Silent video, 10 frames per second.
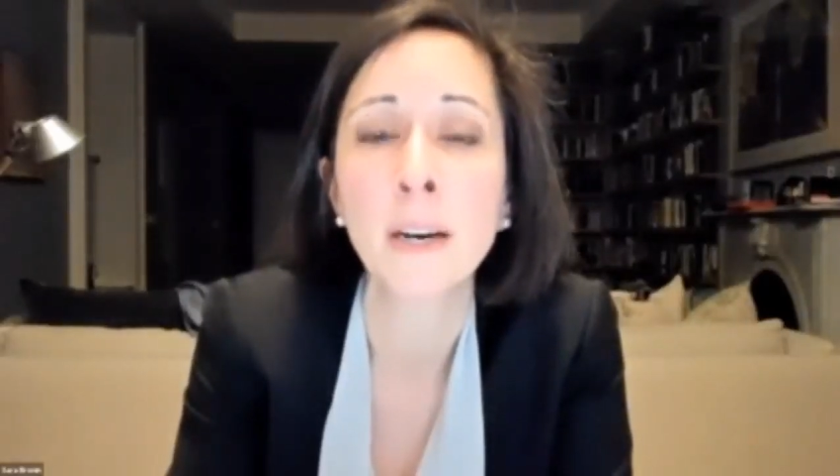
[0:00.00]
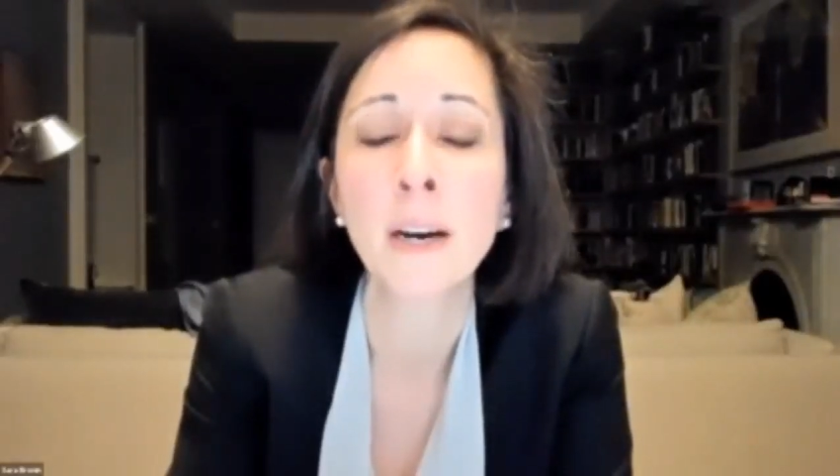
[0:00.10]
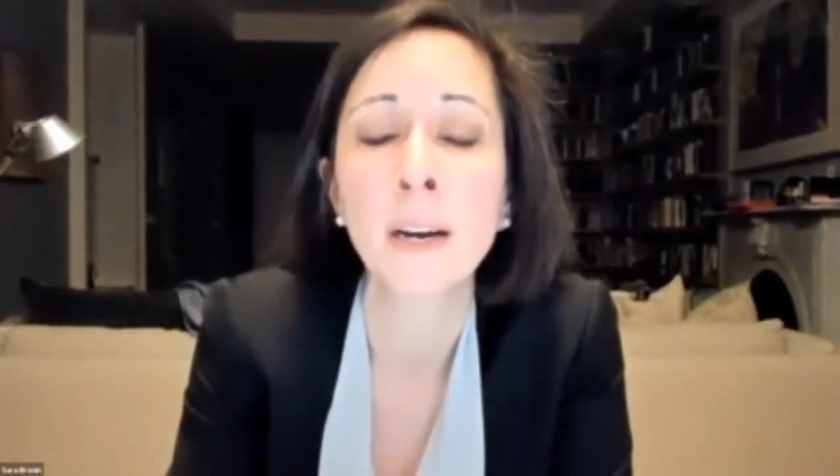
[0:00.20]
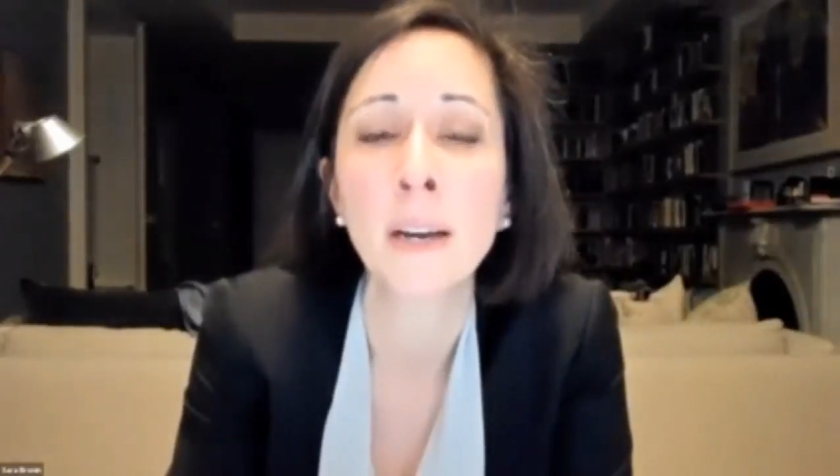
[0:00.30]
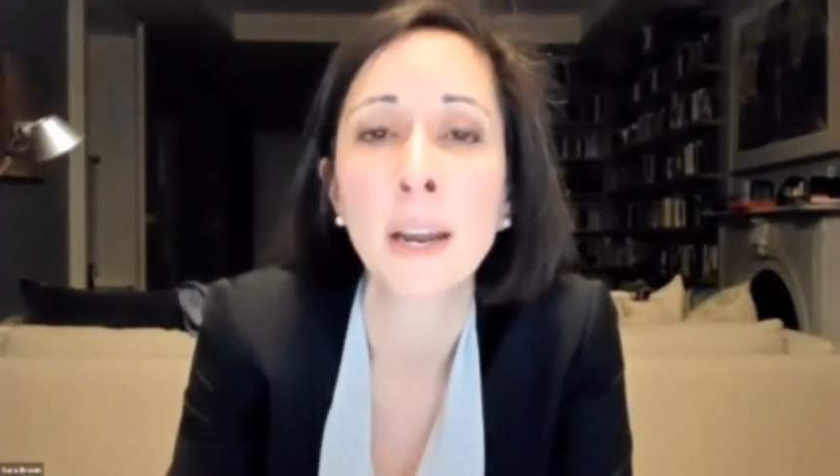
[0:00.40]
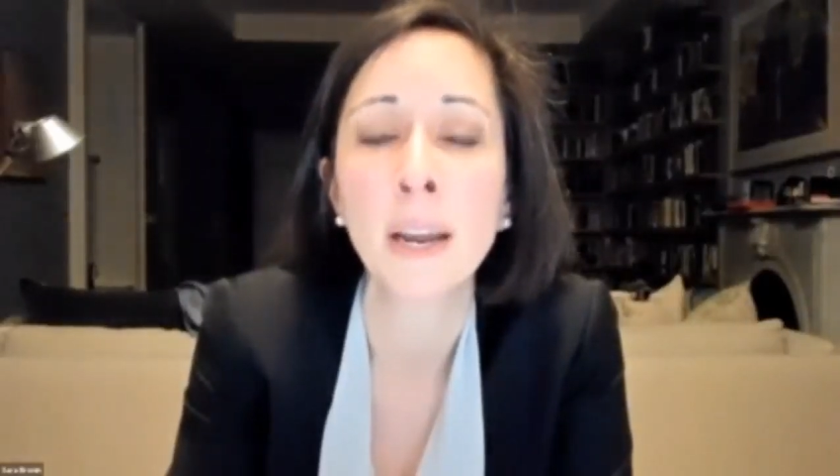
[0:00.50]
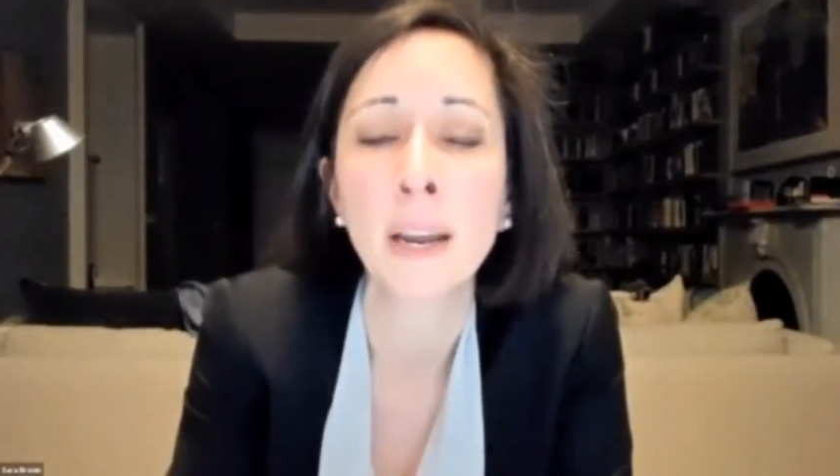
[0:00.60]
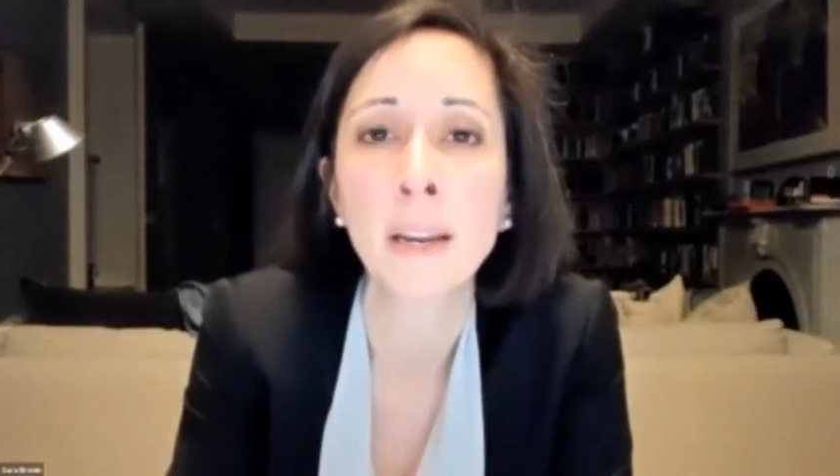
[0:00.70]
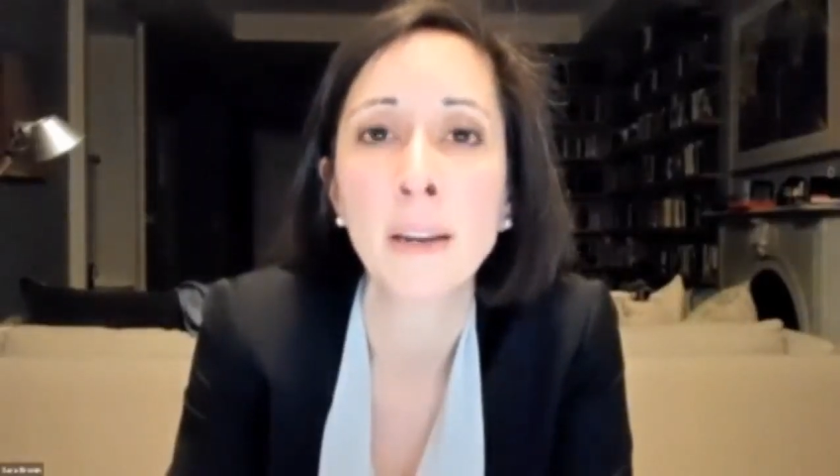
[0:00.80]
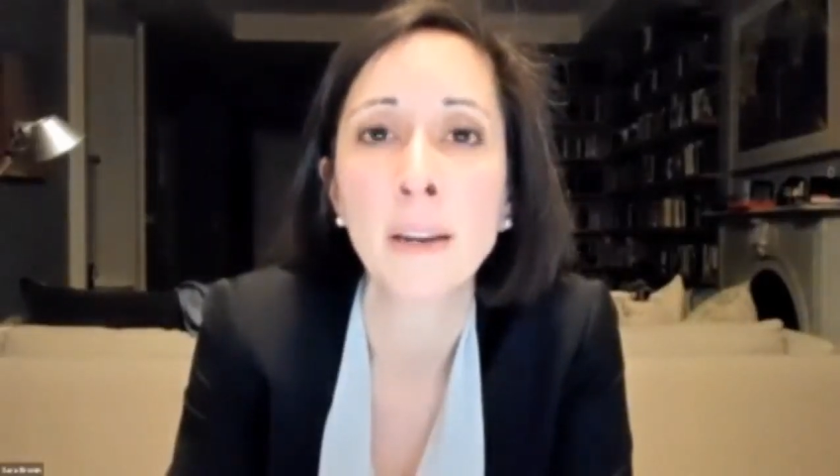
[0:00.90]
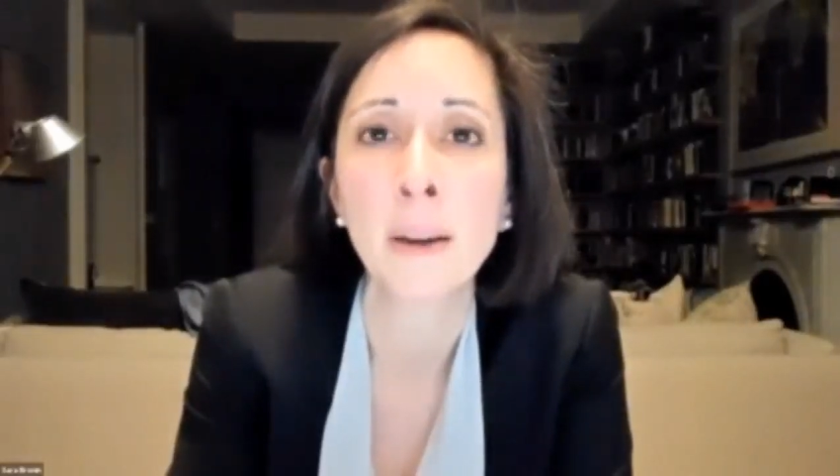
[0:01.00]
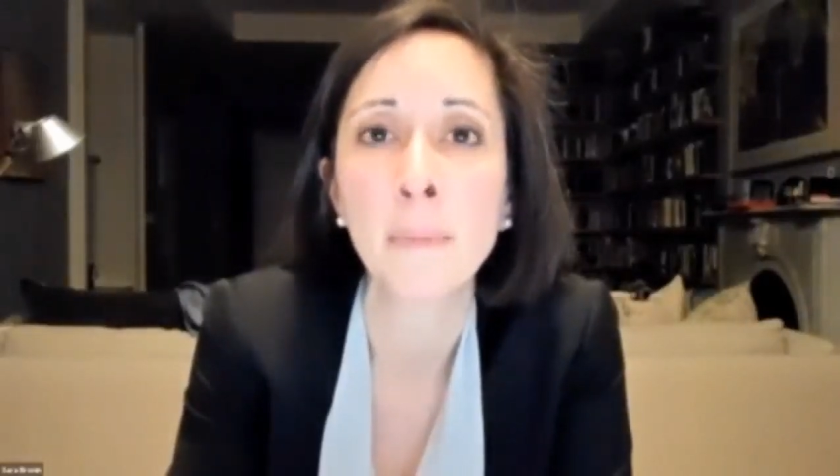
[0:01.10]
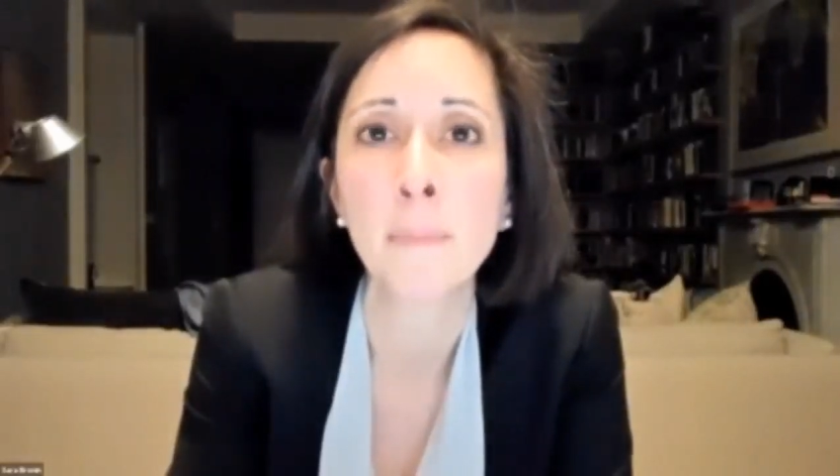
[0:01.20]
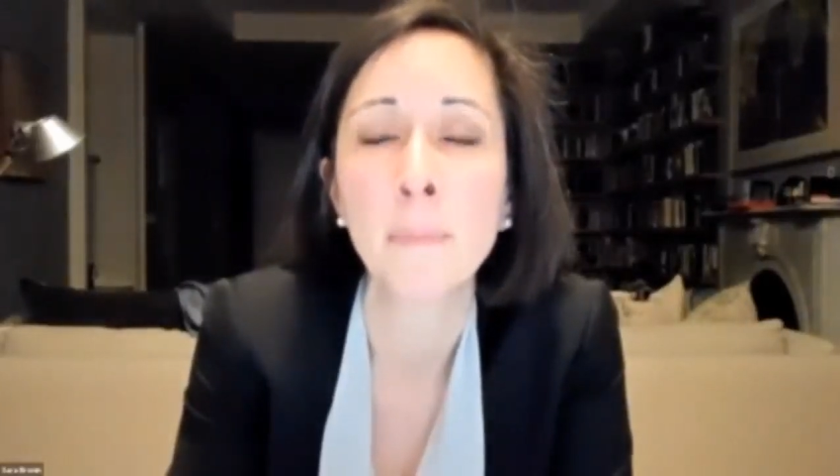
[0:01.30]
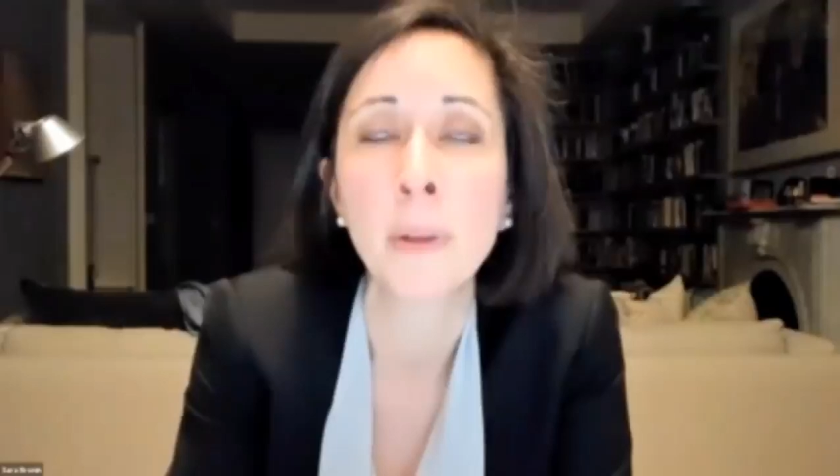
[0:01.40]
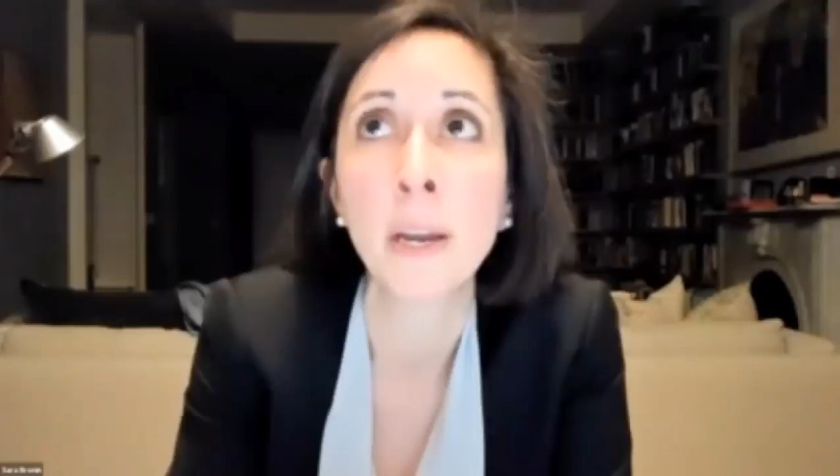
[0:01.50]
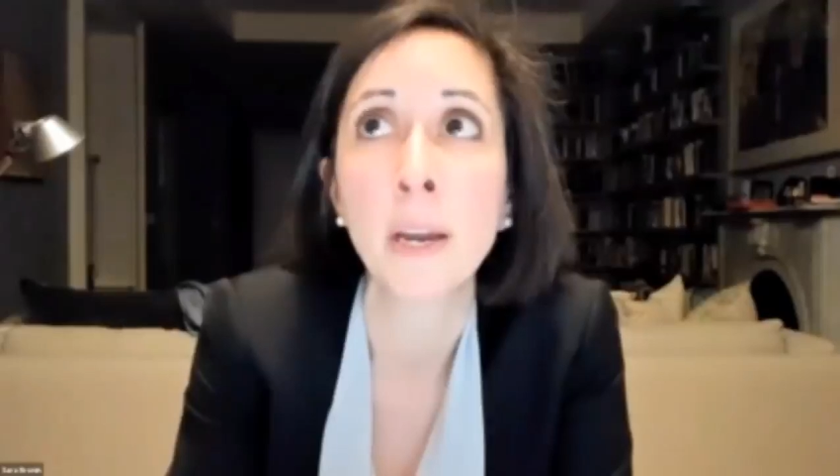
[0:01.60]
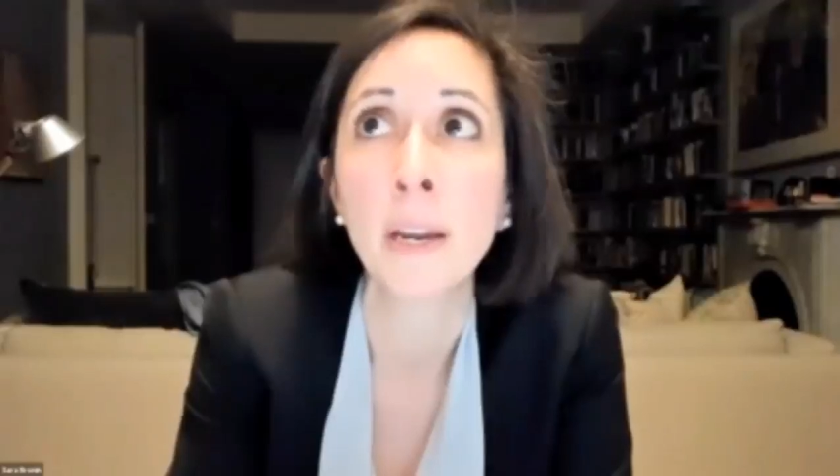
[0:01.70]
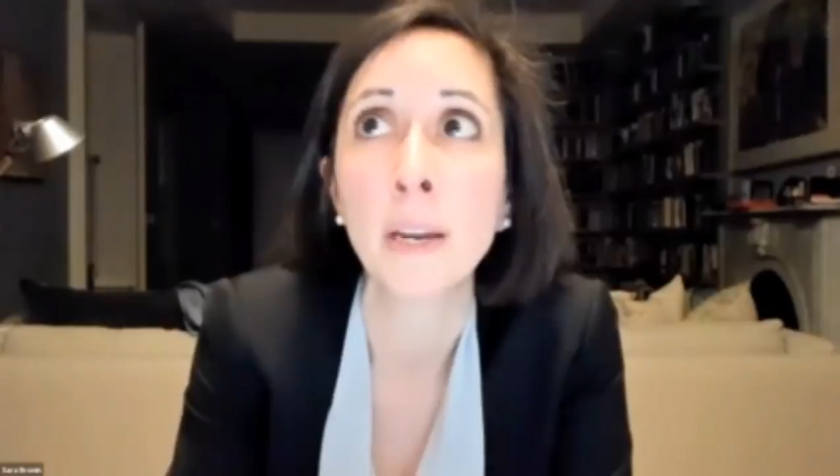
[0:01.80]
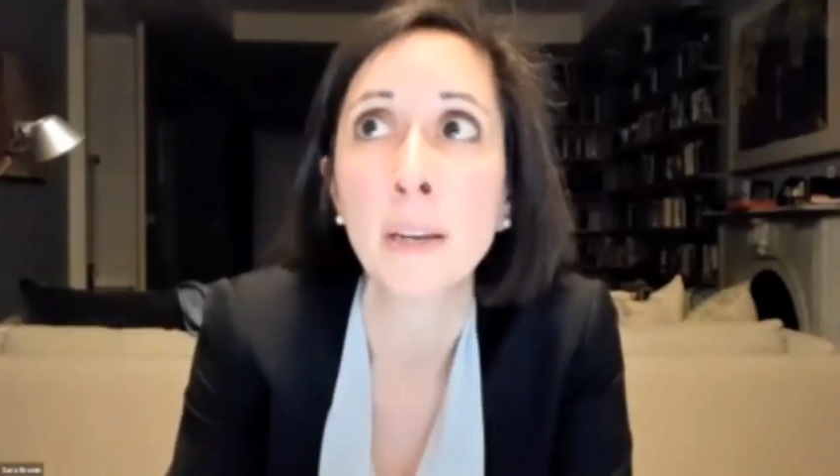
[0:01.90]

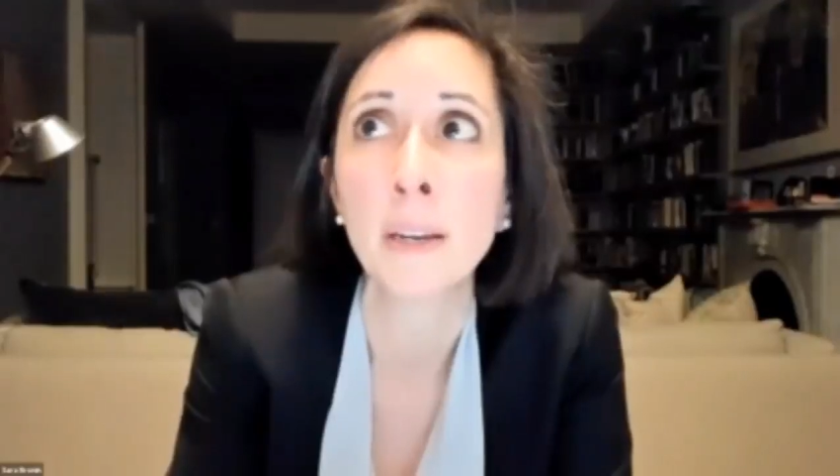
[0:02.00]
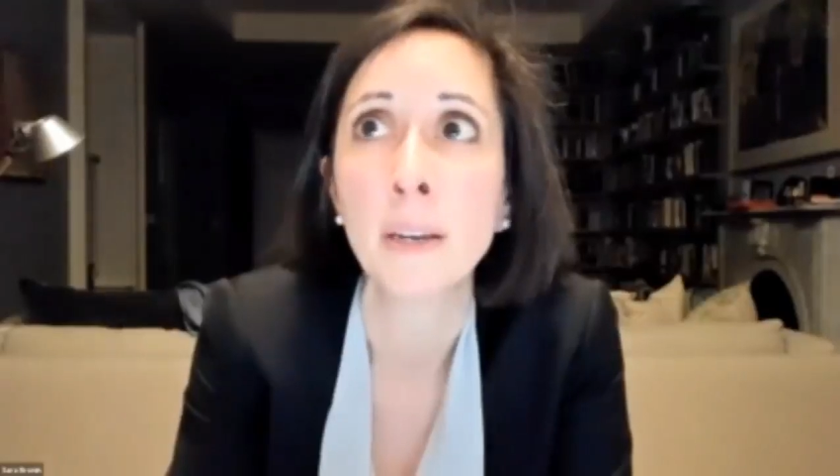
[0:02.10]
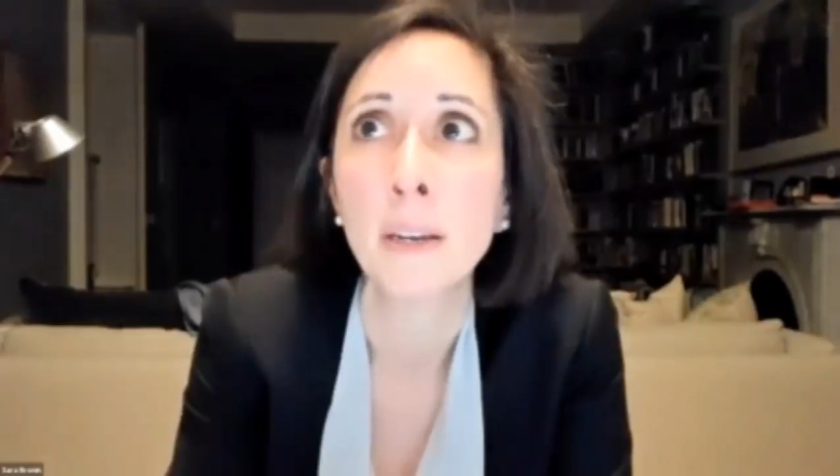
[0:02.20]
a